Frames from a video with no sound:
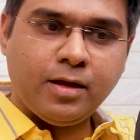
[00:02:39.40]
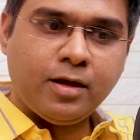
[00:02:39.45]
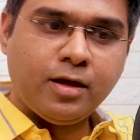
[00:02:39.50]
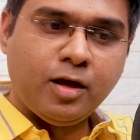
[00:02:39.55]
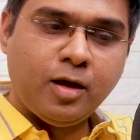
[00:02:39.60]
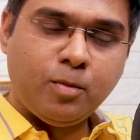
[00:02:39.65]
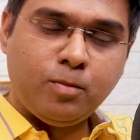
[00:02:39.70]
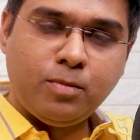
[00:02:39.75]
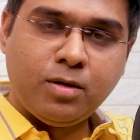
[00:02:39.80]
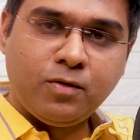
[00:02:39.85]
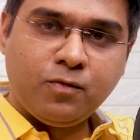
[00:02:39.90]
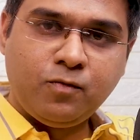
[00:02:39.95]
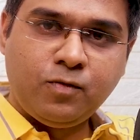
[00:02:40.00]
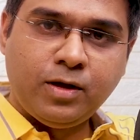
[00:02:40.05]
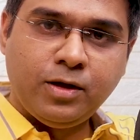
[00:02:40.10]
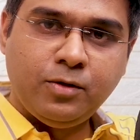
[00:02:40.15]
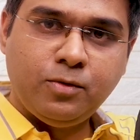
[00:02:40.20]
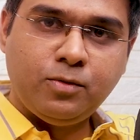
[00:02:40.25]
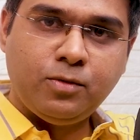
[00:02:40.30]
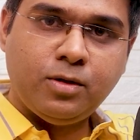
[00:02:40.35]
Number
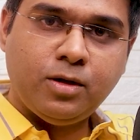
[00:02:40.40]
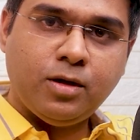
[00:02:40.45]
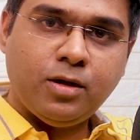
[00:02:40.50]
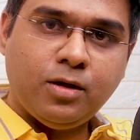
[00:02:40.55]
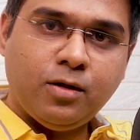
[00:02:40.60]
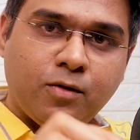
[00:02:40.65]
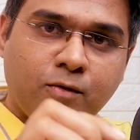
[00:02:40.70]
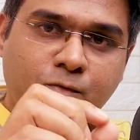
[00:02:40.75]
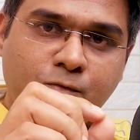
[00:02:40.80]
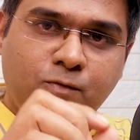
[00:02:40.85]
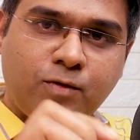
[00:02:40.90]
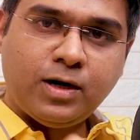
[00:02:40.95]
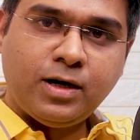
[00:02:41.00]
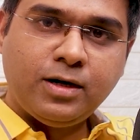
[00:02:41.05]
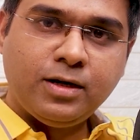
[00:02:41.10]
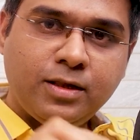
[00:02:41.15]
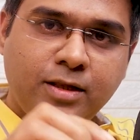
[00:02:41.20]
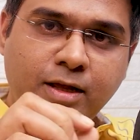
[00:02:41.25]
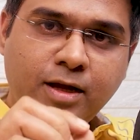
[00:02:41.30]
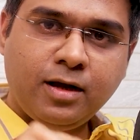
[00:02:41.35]
5,
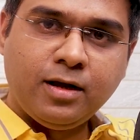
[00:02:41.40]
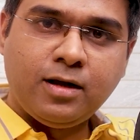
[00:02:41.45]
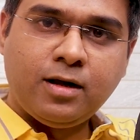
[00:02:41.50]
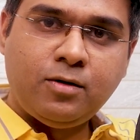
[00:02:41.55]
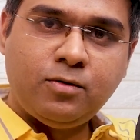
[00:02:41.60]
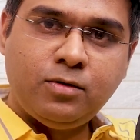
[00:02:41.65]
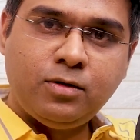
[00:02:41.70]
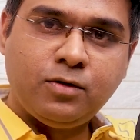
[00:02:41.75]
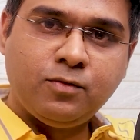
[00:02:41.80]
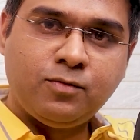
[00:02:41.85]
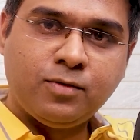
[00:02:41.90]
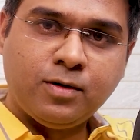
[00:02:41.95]
fund the account